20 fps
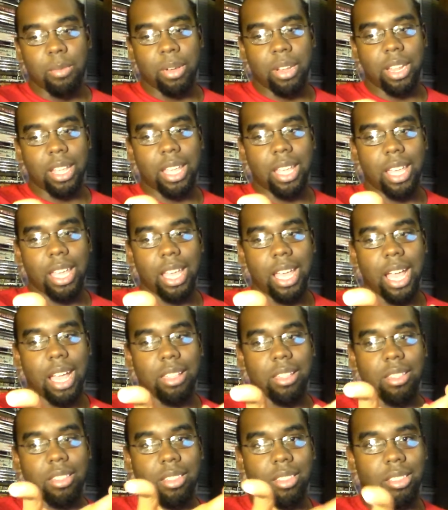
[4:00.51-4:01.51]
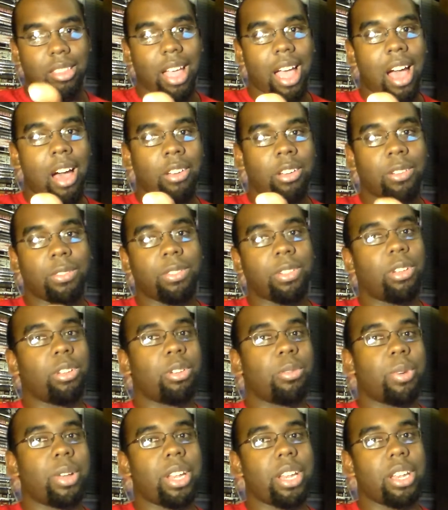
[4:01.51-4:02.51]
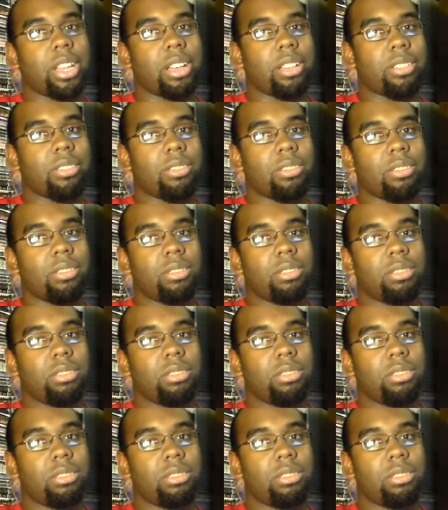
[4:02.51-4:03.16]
But he has a style and a flow to what he does.